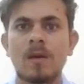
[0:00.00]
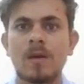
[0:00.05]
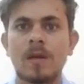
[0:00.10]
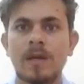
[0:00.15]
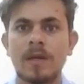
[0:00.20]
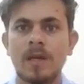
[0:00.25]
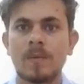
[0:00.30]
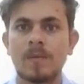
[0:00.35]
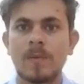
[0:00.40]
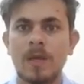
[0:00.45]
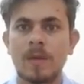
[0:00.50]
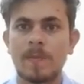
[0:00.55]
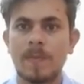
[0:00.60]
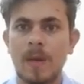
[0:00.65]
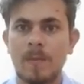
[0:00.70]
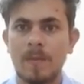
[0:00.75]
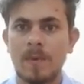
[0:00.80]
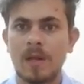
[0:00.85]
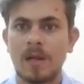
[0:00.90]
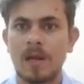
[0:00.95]
written by
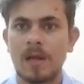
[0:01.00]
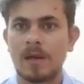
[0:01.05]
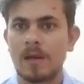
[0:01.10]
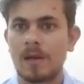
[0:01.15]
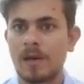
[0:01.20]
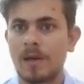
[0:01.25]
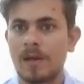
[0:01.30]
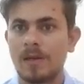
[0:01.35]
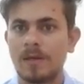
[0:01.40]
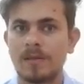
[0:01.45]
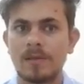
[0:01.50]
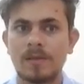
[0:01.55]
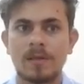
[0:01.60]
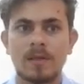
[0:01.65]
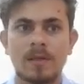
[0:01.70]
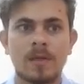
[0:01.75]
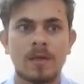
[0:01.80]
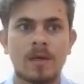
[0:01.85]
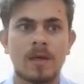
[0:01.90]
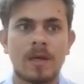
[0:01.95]
pamela gray
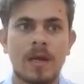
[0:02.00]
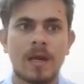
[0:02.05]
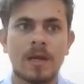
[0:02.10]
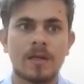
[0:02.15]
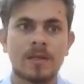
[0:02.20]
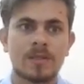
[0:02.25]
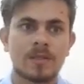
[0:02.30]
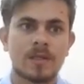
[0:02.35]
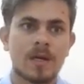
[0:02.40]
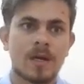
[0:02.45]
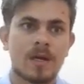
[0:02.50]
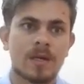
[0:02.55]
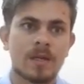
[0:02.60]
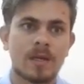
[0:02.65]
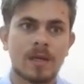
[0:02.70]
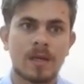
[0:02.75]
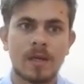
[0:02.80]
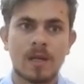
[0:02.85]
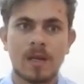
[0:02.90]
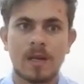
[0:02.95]
and
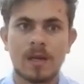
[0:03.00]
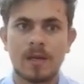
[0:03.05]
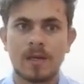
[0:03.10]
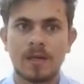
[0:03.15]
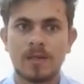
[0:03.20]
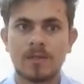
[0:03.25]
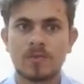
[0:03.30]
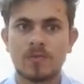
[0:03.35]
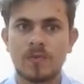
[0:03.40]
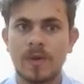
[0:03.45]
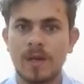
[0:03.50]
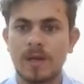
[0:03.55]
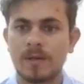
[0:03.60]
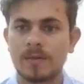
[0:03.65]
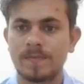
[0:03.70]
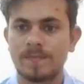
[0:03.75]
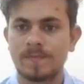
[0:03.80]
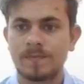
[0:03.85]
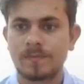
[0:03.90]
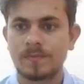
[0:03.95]
starring hilary swank
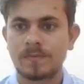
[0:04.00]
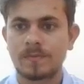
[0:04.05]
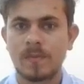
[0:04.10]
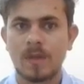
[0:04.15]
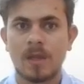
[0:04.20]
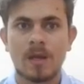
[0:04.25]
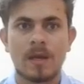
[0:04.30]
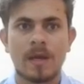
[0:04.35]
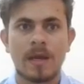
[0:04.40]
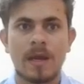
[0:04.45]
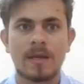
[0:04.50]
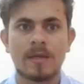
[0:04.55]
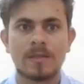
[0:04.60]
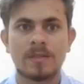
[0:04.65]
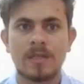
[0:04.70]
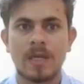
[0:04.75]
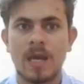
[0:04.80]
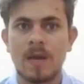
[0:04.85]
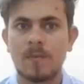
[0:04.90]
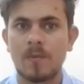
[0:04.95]
and
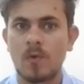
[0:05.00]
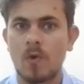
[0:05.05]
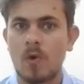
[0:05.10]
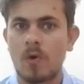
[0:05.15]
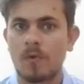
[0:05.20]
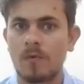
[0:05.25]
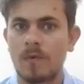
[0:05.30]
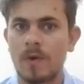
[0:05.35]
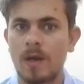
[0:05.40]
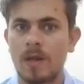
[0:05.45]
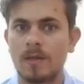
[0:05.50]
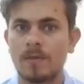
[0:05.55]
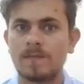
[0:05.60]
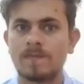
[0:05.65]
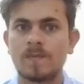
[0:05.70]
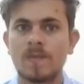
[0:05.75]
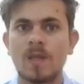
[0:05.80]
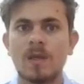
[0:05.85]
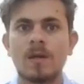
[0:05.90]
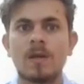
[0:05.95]
sam rockwell
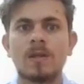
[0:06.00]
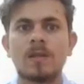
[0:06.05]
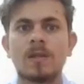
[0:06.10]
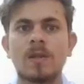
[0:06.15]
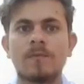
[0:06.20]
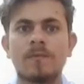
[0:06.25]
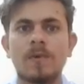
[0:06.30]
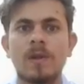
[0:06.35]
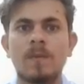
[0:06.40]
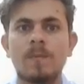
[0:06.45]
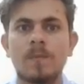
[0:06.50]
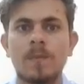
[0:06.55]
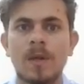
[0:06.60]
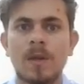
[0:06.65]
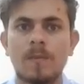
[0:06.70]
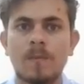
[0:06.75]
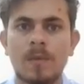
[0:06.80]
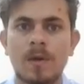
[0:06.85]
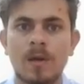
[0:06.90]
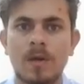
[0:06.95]
the film
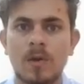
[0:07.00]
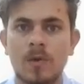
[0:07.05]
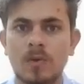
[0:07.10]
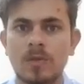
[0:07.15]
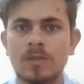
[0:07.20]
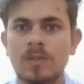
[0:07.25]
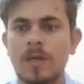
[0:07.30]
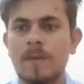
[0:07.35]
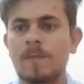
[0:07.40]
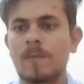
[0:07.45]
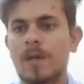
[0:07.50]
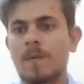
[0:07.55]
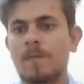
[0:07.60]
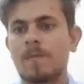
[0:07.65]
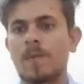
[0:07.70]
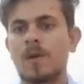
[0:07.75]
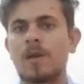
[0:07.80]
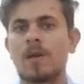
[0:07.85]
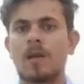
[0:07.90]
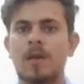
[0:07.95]
premiered on
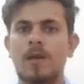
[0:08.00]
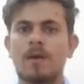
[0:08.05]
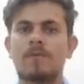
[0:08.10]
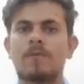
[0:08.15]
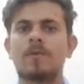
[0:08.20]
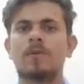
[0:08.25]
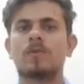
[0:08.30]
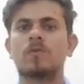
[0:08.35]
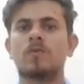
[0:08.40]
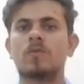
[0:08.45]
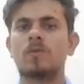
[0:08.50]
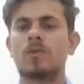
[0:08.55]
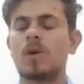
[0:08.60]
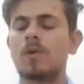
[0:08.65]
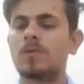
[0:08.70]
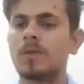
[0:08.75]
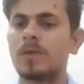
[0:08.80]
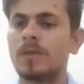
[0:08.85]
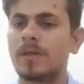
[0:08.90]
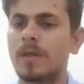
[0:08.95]
September 11,
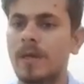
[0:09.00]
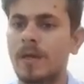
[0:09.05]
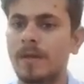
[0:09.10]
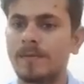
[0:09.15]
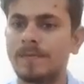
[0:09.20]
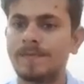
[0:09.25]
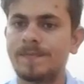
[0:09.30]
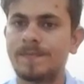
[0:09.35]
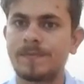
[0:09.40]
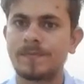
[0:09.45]
2010